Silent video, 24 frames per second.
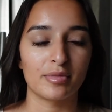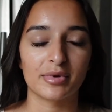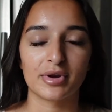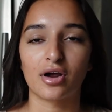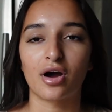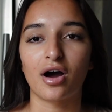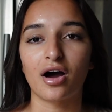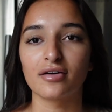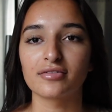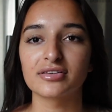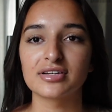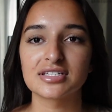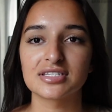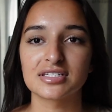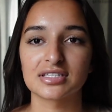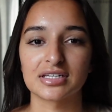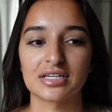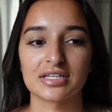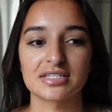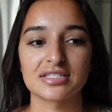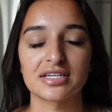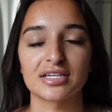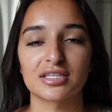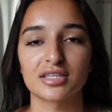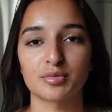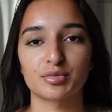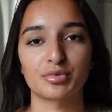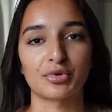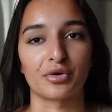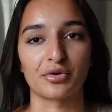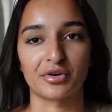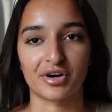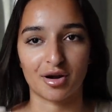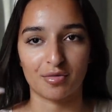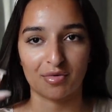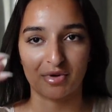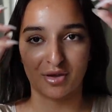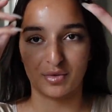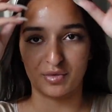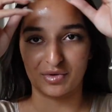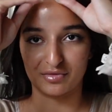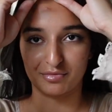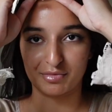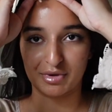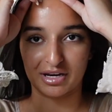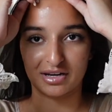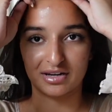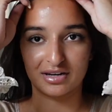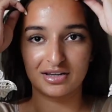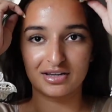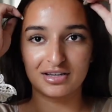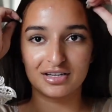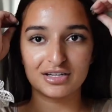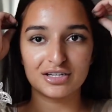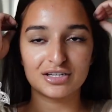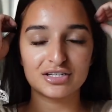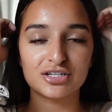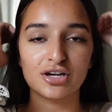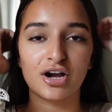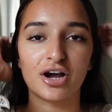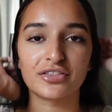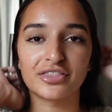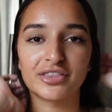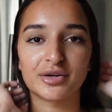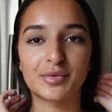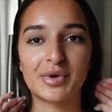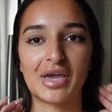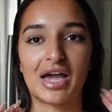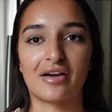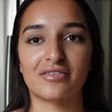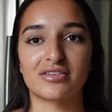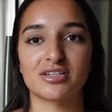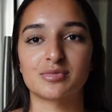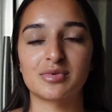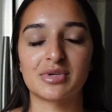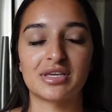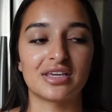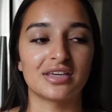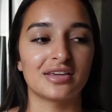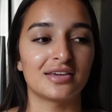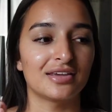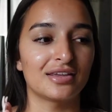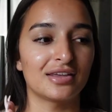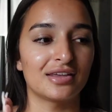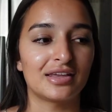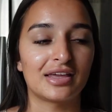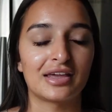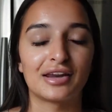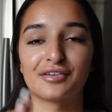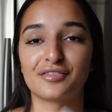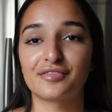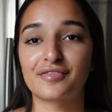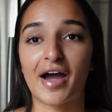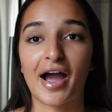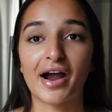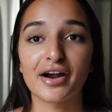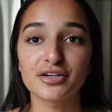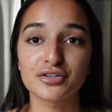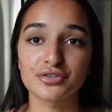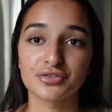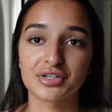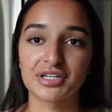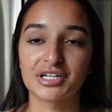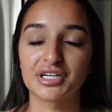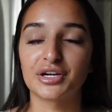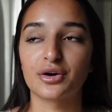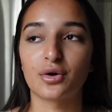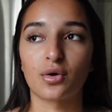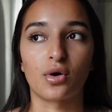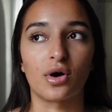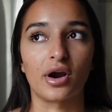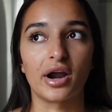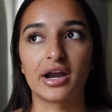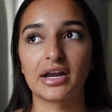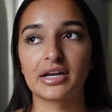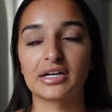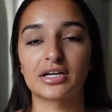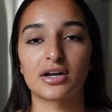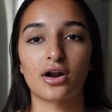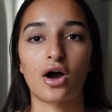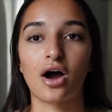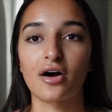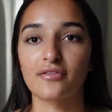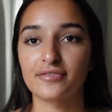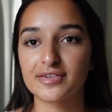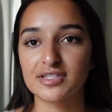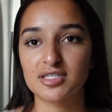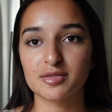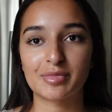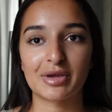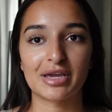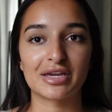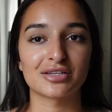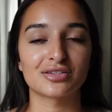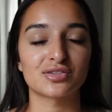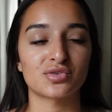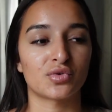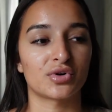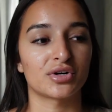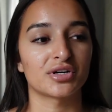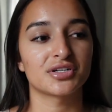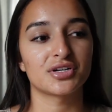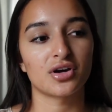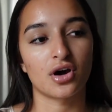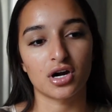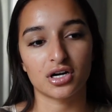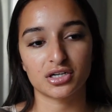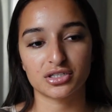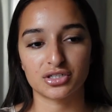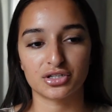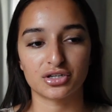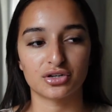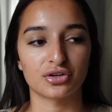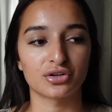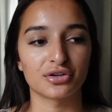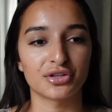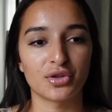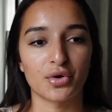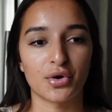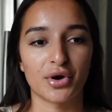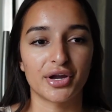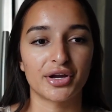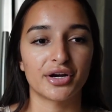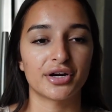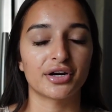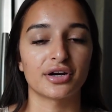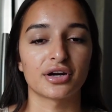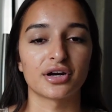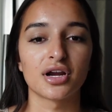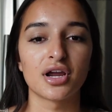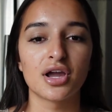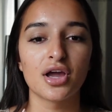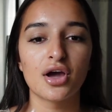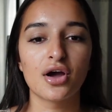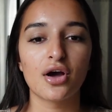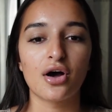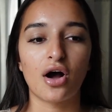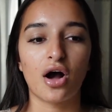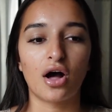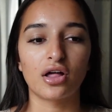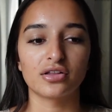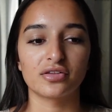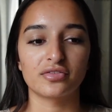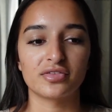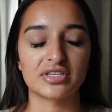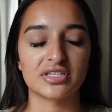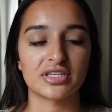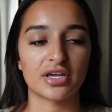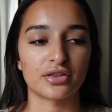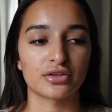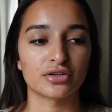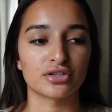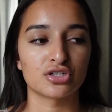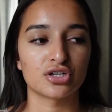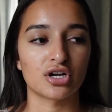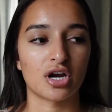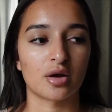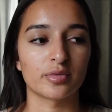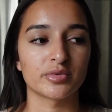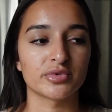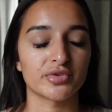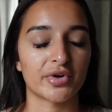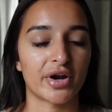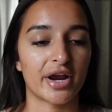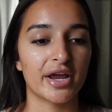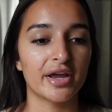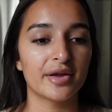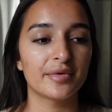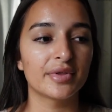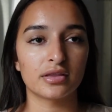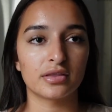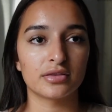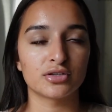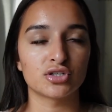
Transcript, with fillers: And obviously it's like the programming we've been taught that we have to be in a factory or in an office space or a doctor or a lawyer, all of these other jobs, right?